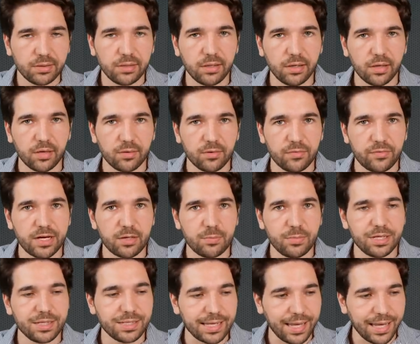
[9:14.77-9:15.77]
you know,
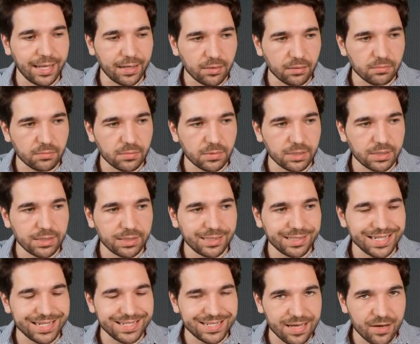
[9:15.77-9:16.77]
Fetterman can
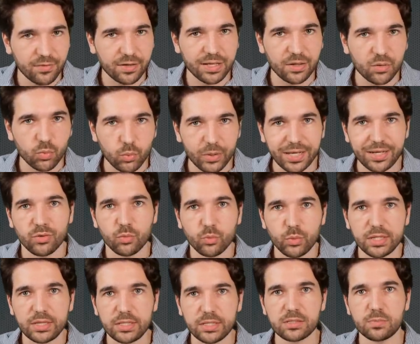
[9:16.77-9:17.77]
definitely win
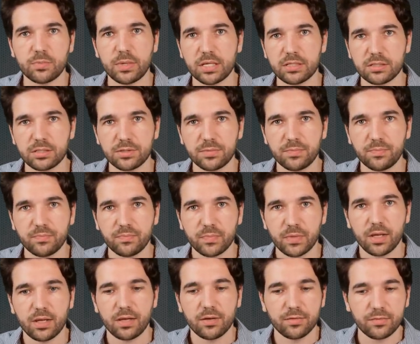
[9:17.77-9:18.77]
with this message.
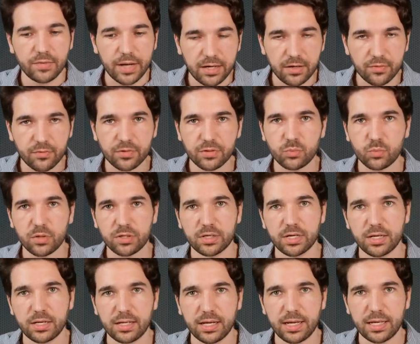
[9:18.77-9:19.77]
Fighting for the
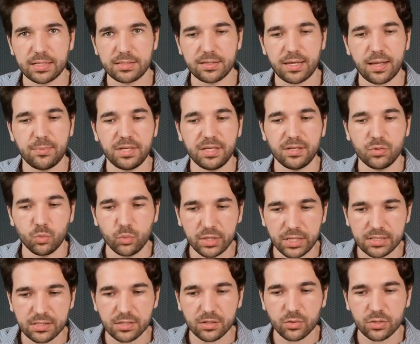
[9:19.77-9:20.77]
working class and being
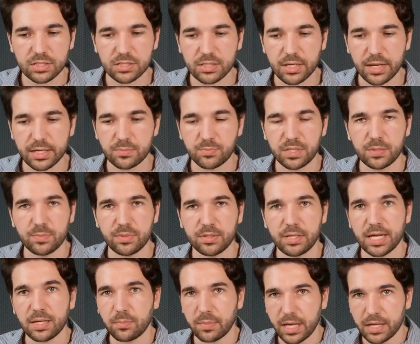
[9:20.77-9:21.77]
willing to criticize people
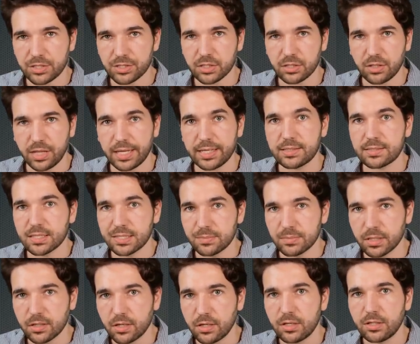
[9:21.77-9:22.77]
like Manchin, like
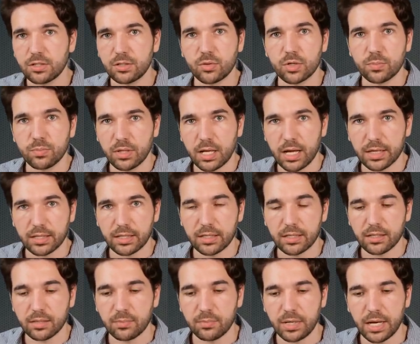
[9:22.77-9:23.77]
Sinema, who are
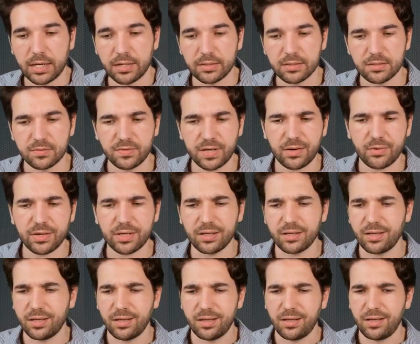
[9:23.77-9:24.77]
blocking Biden's
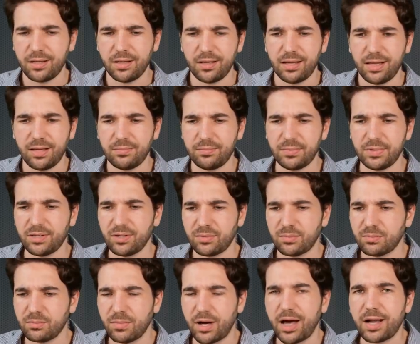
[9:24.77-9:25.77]
very, you know,
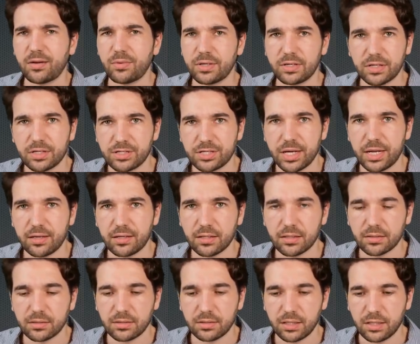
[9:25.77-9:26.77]
moderate
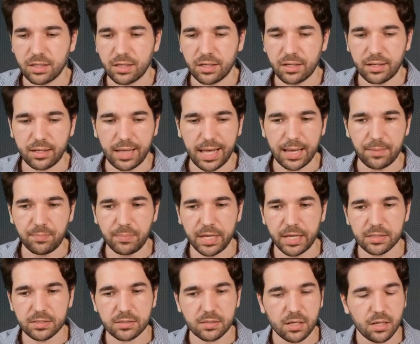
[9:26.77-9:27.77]
agenda at
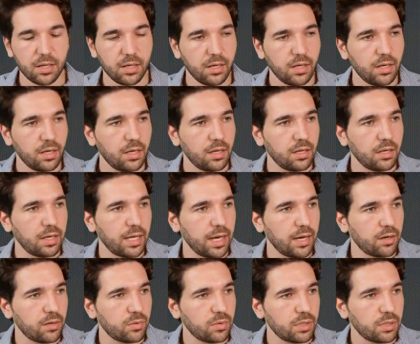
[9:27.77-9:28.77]
best.
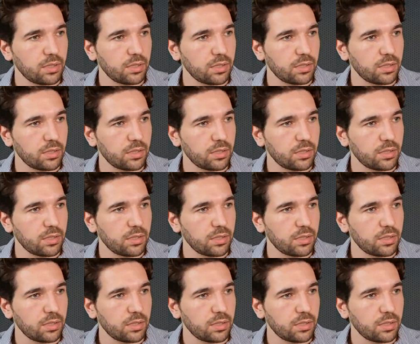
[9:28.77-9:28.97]
Now,